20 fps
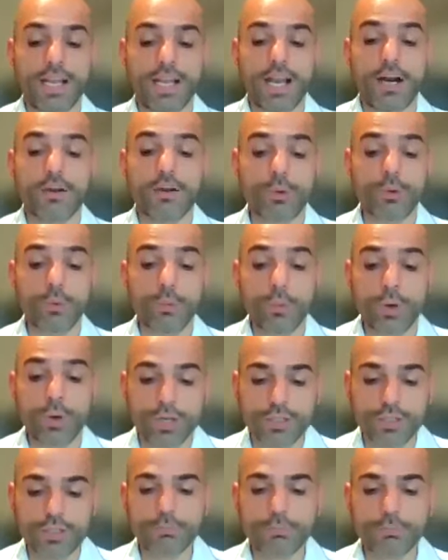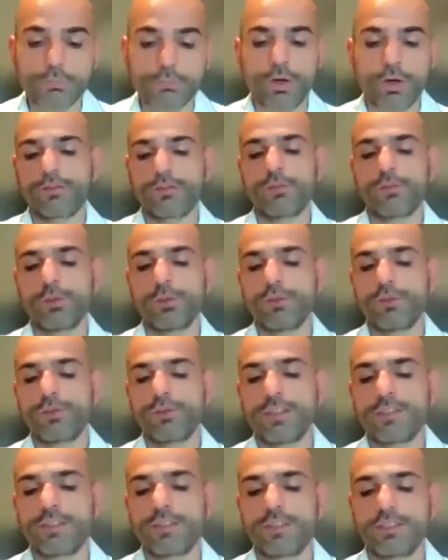Now, the worst part of all
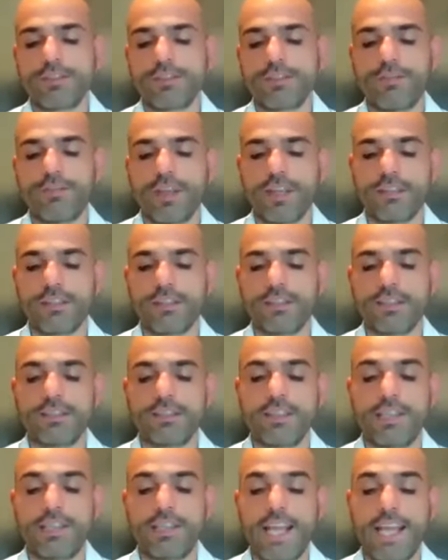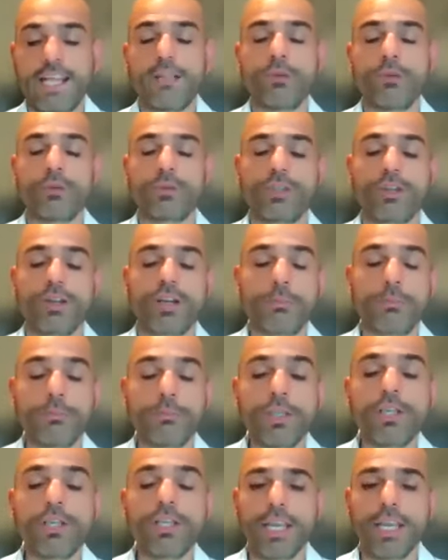of this is the fact that the landlord's not
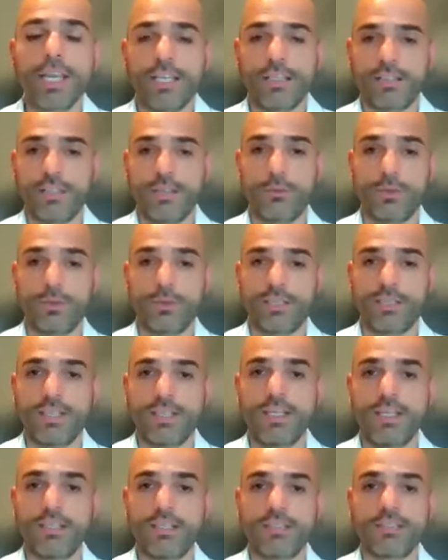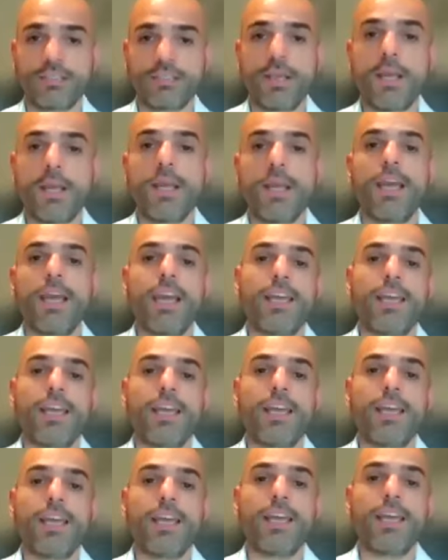communicating with the tenant.
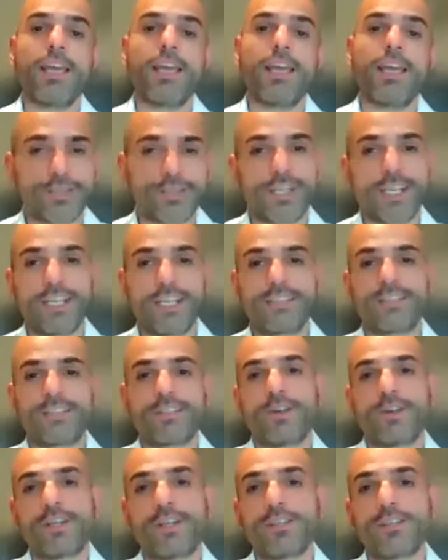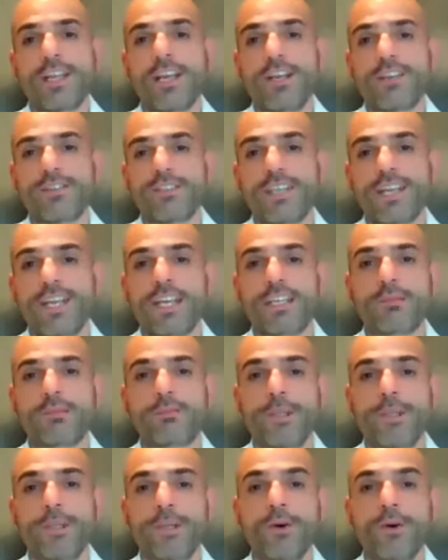That also goes against the Rental Housing Act,
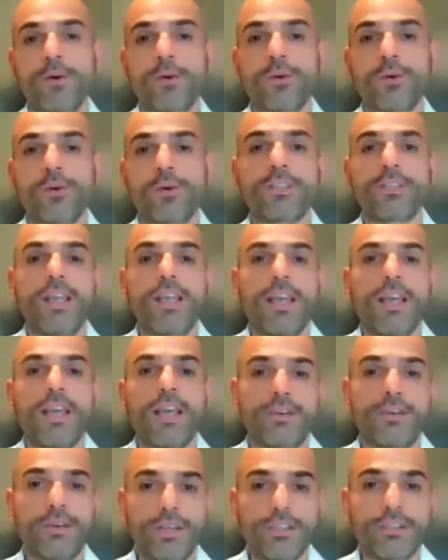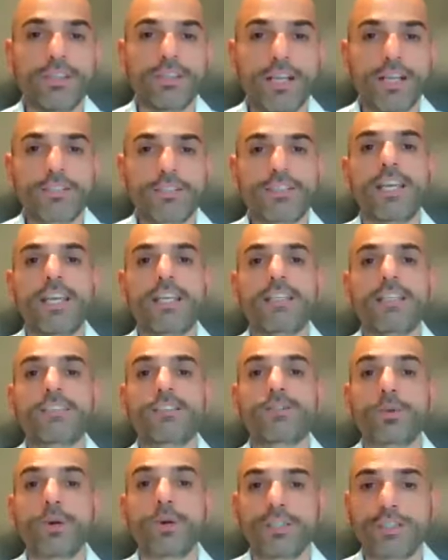because the Rental Housing Act
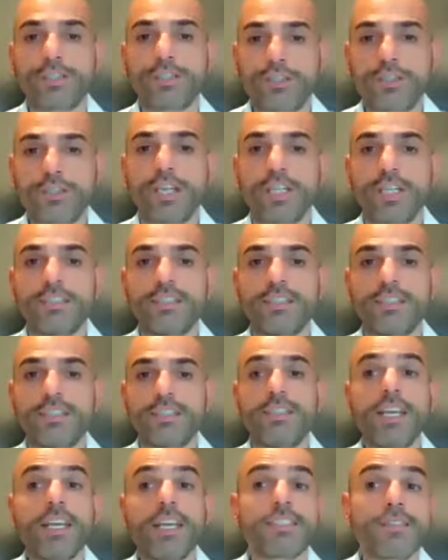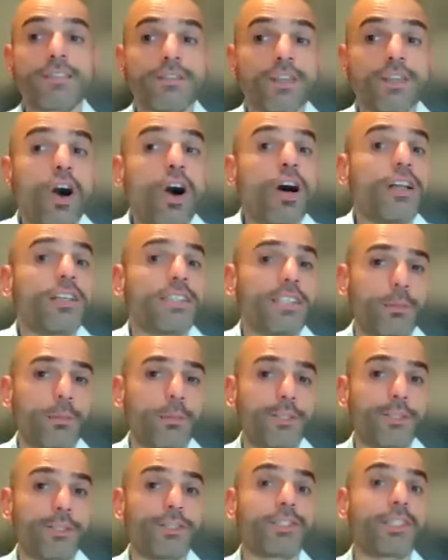is quite strict that, yes, if there are
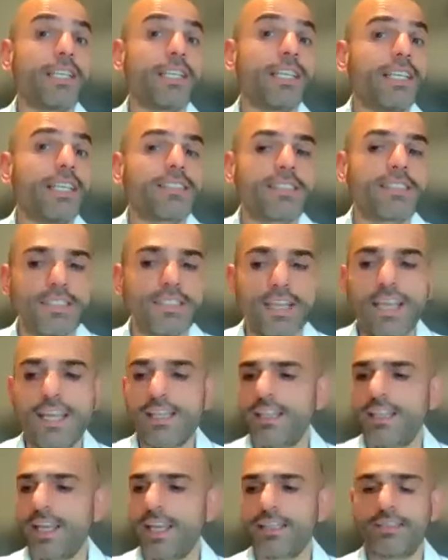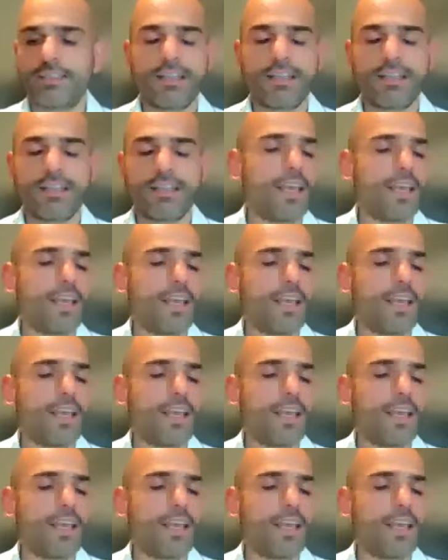damages, let's say that